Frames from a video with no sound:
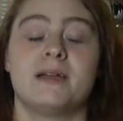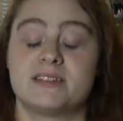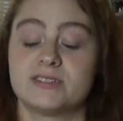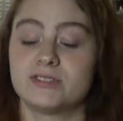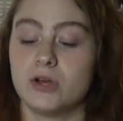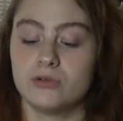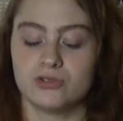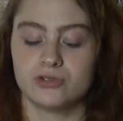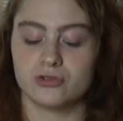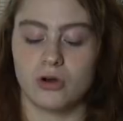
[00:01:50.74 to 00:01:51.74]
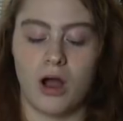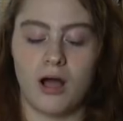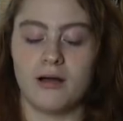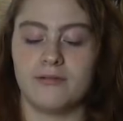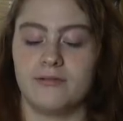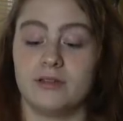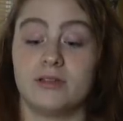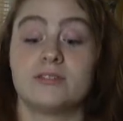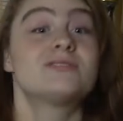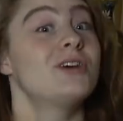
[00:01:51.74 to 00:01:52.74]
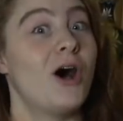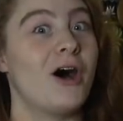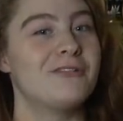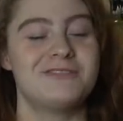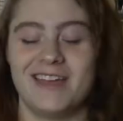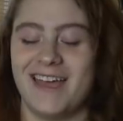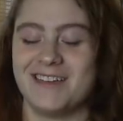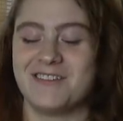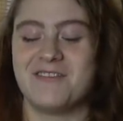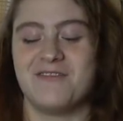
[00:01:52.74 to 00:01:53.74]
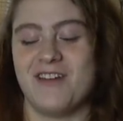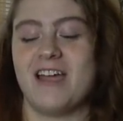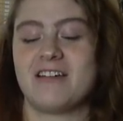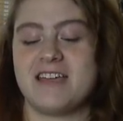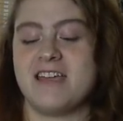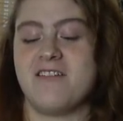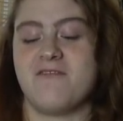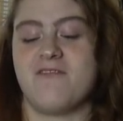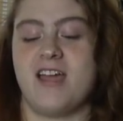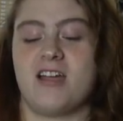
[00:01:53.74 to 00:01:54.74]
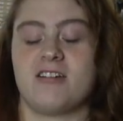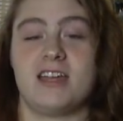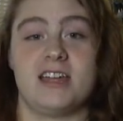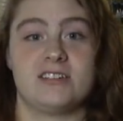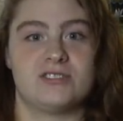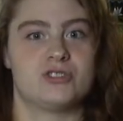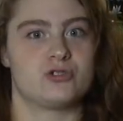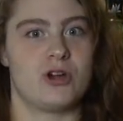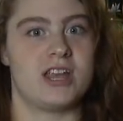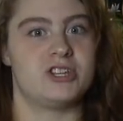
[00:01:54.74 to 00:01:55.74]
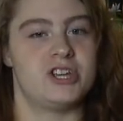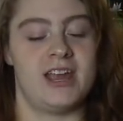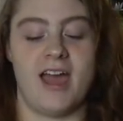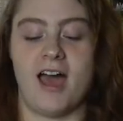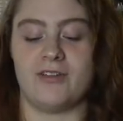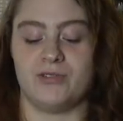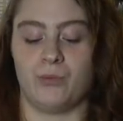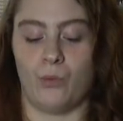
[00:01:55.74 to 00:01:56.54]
It's so soft and very, very stretchy as